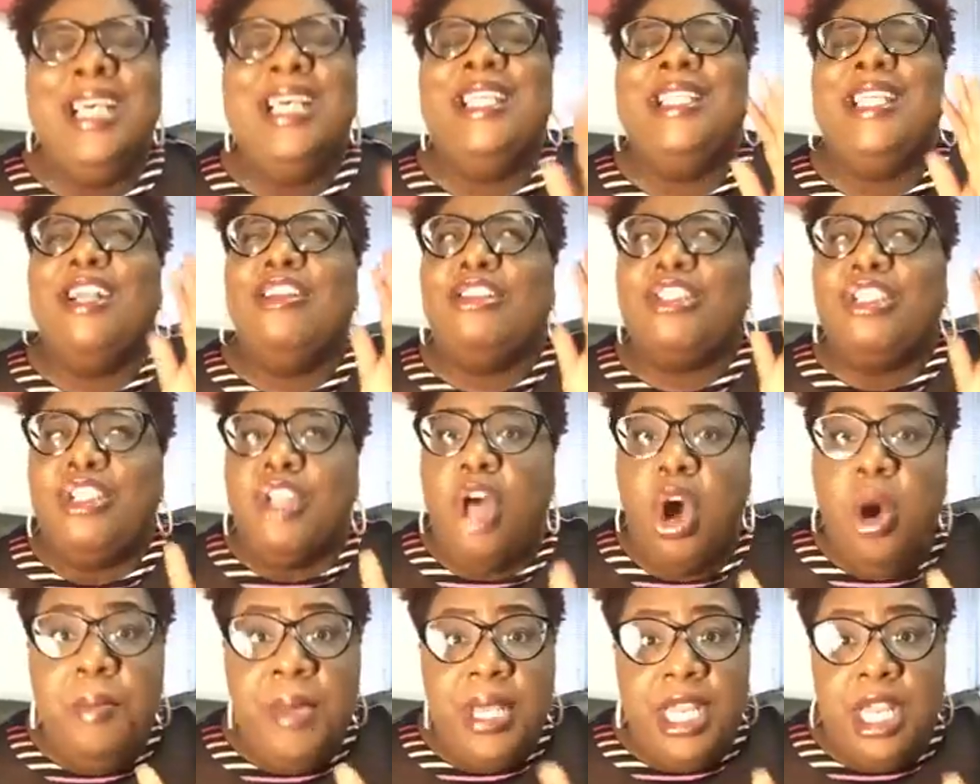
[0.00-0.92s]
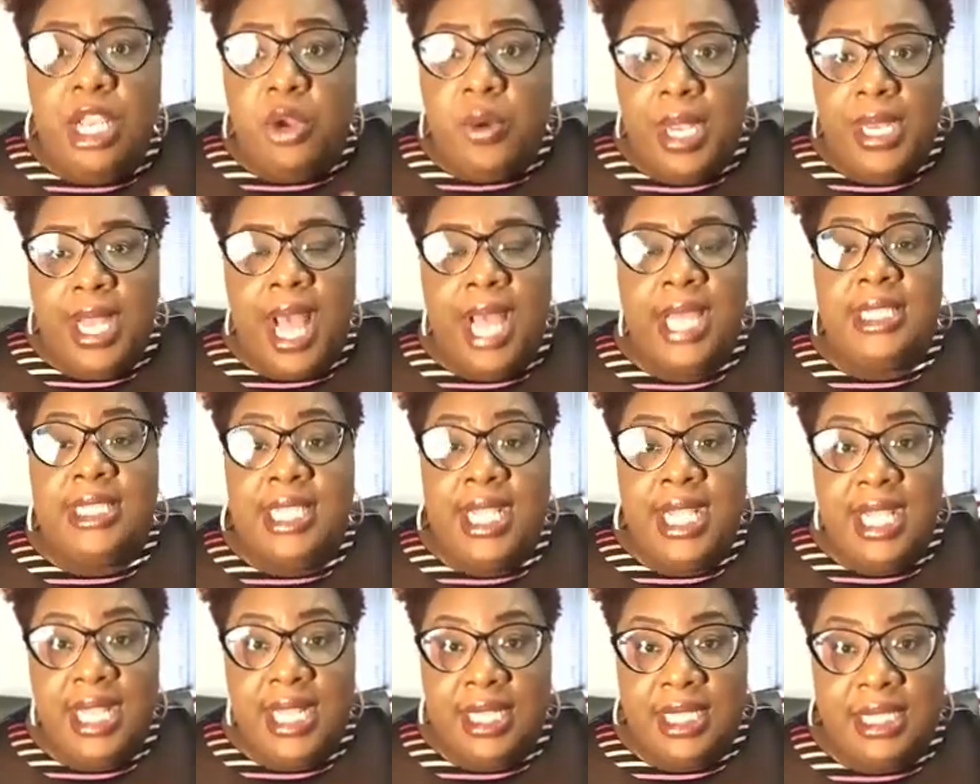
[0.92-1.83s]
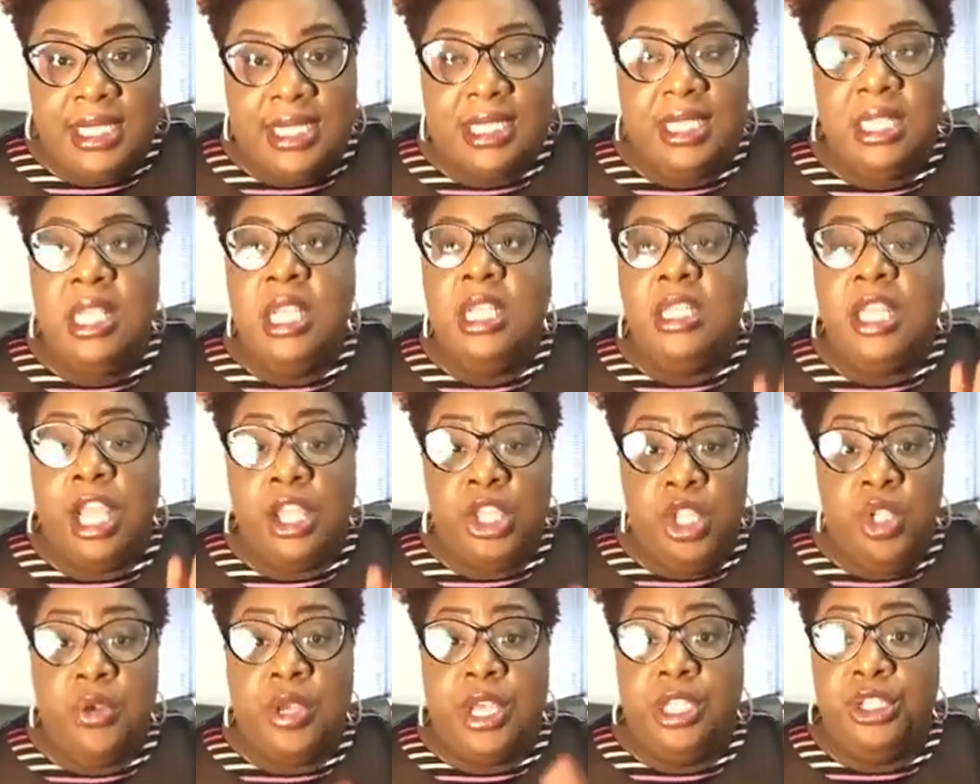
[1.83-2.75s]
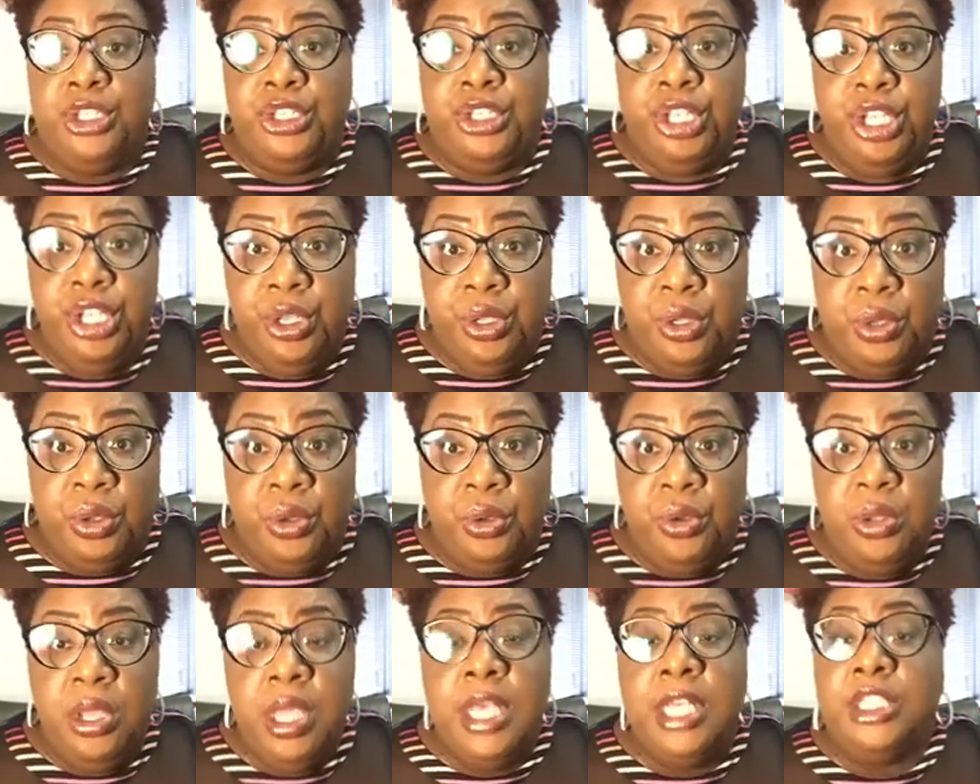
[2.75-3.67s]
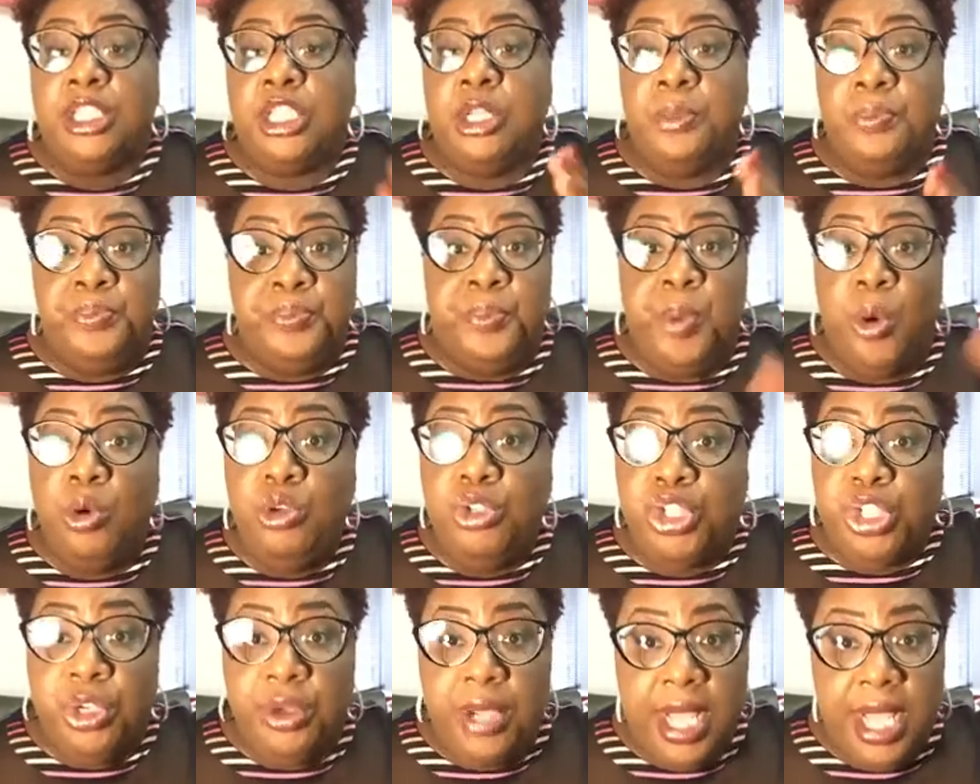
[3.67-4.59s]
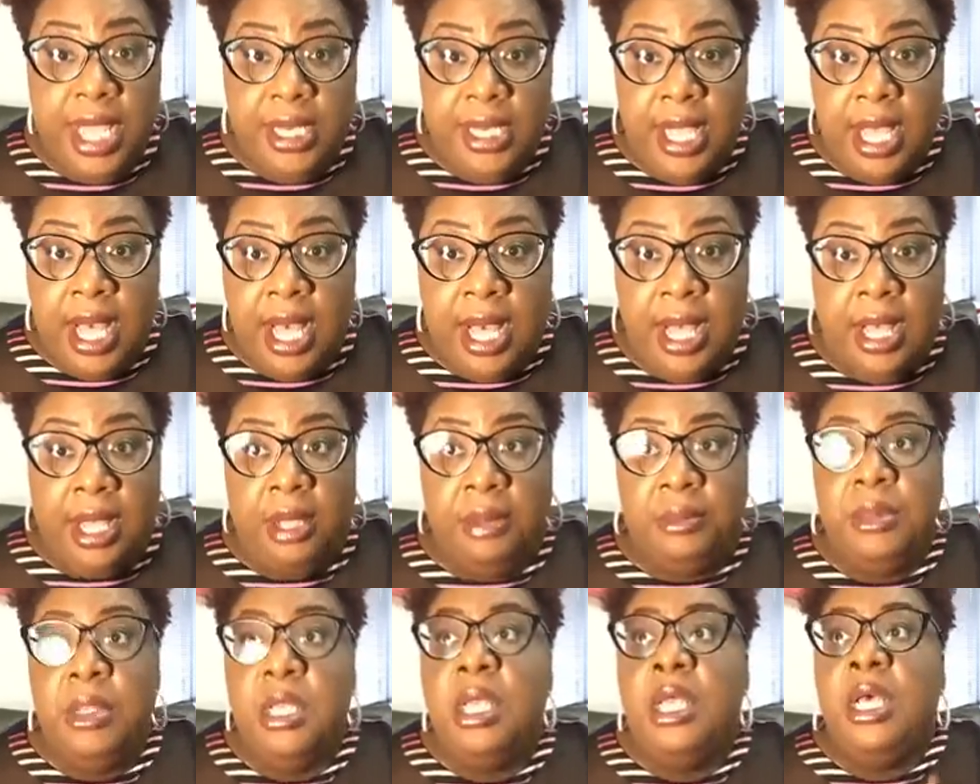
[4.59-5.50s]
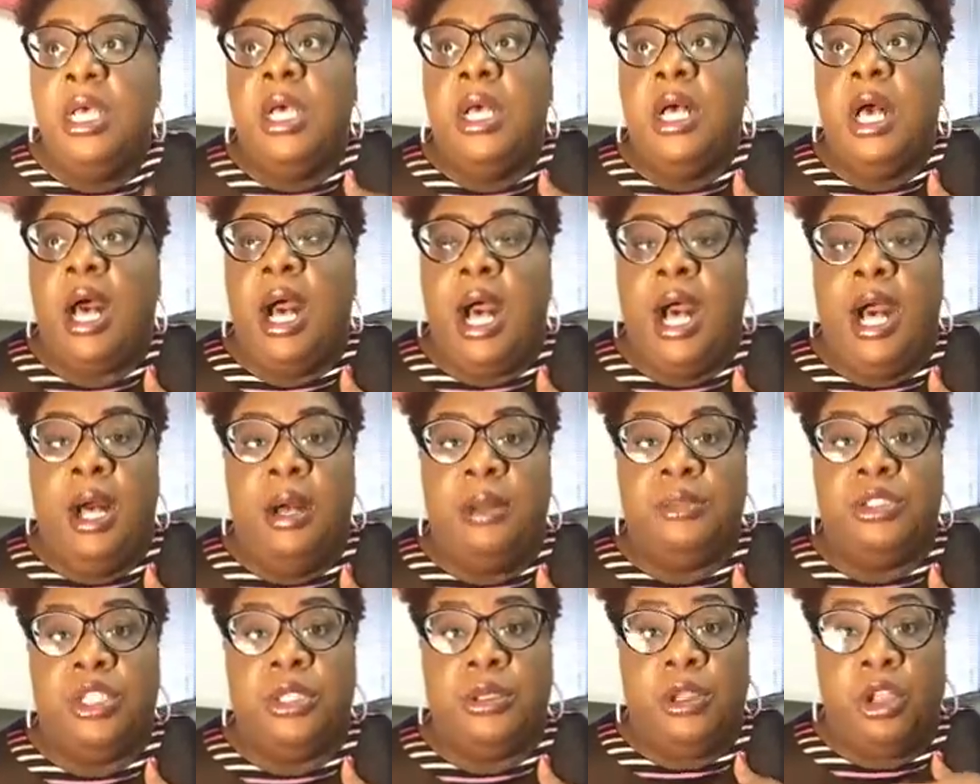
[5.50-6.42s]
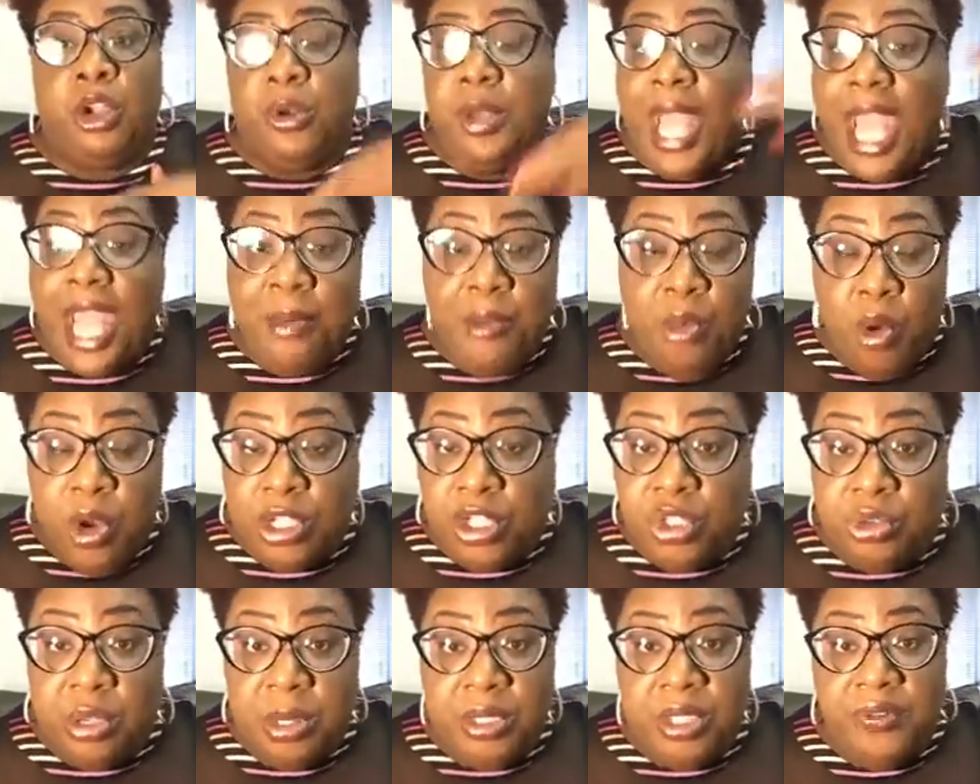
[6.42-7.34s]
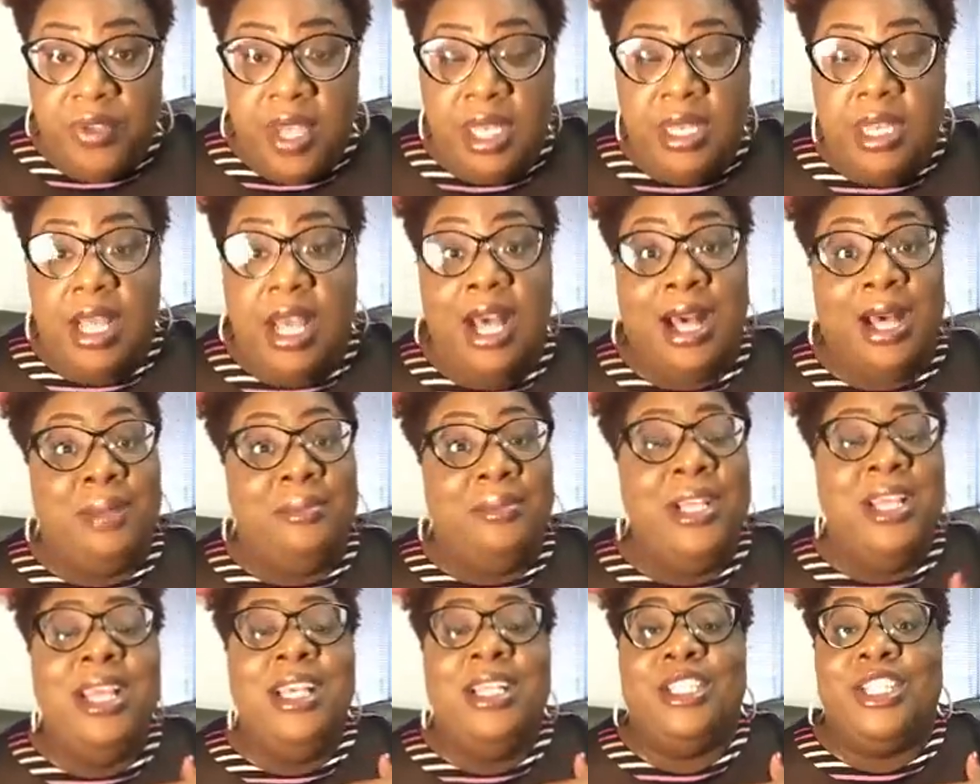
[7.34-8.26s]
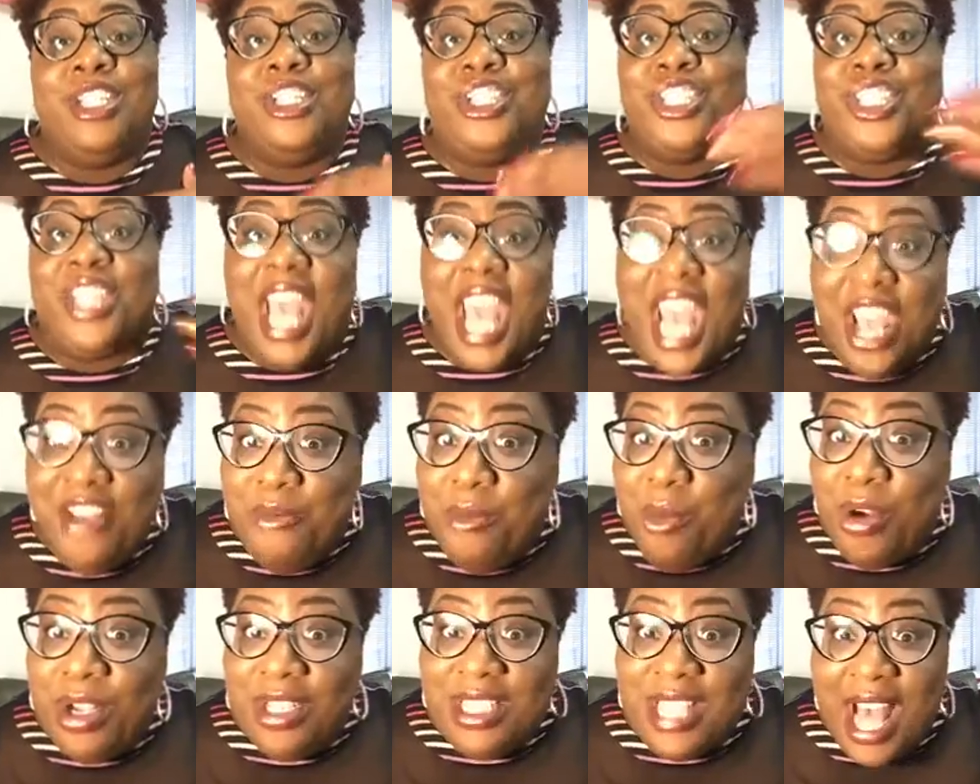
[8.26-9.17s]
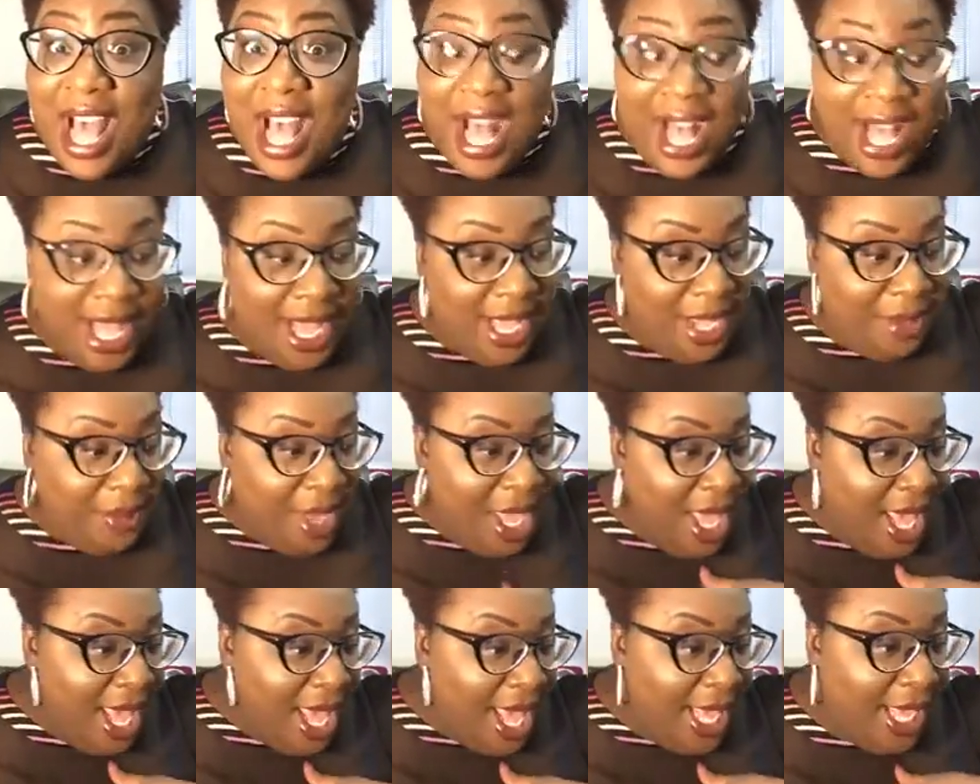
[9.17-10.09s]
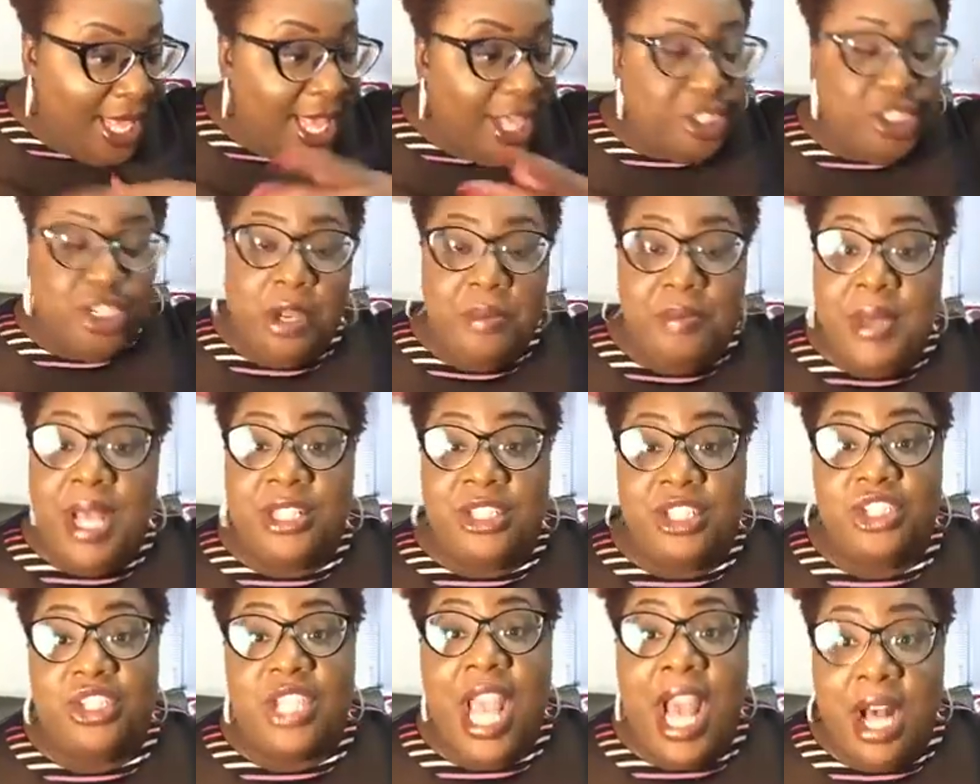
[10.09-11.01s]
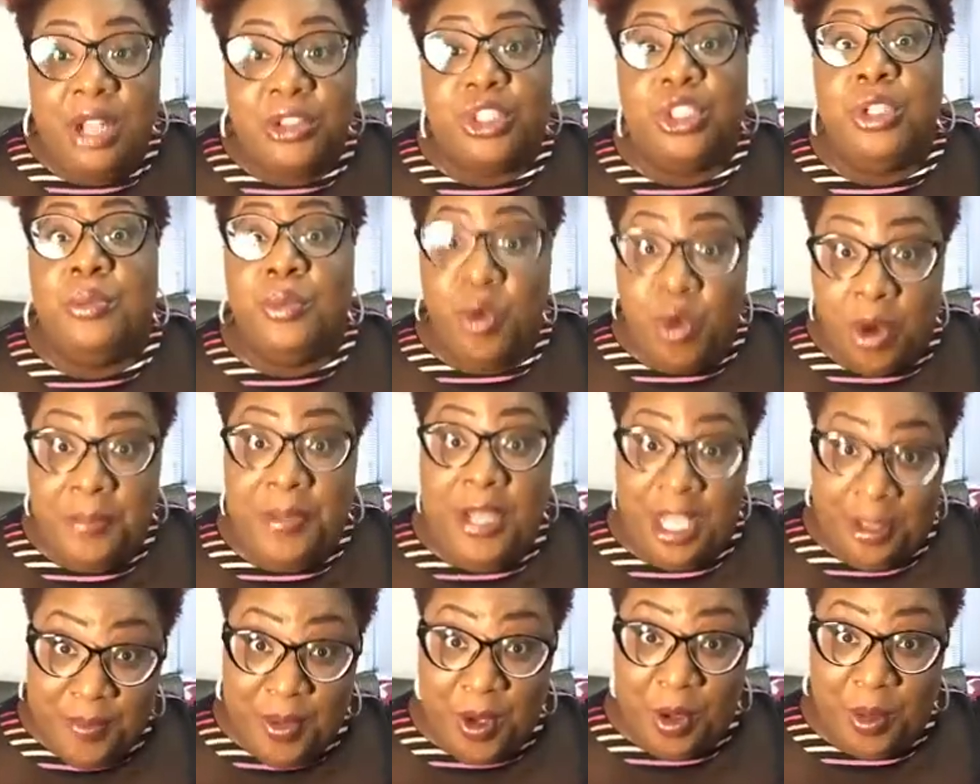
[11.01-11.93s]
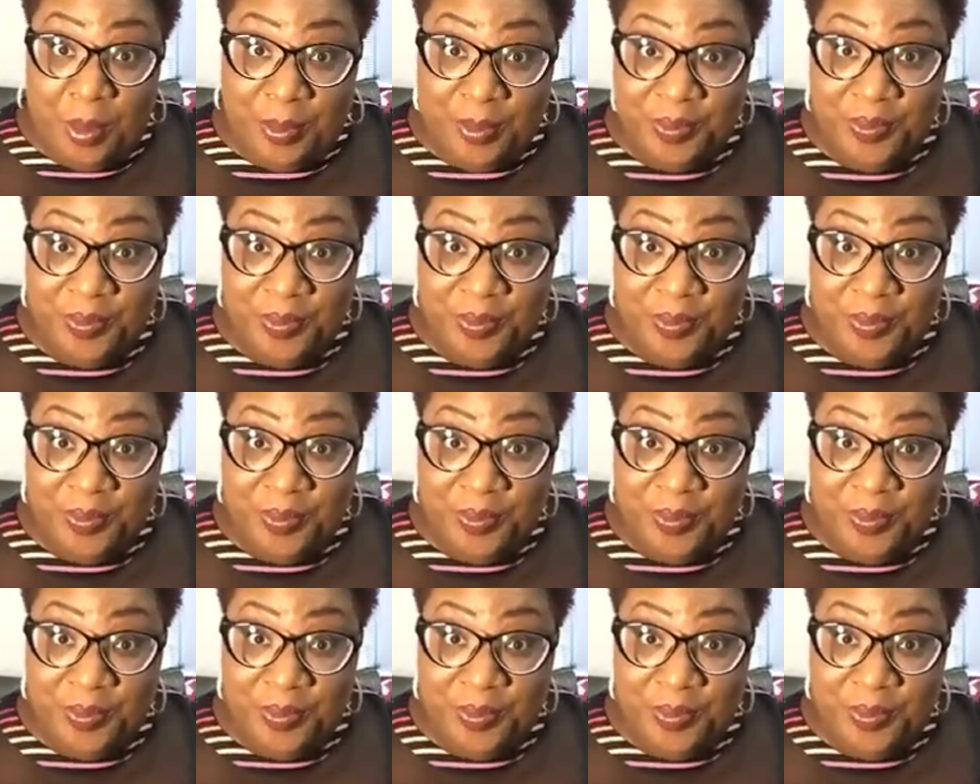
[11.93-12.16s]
There's so many great ideas that you can do to boost your income, to create more streams of income, to save more time, and get your message out to more people.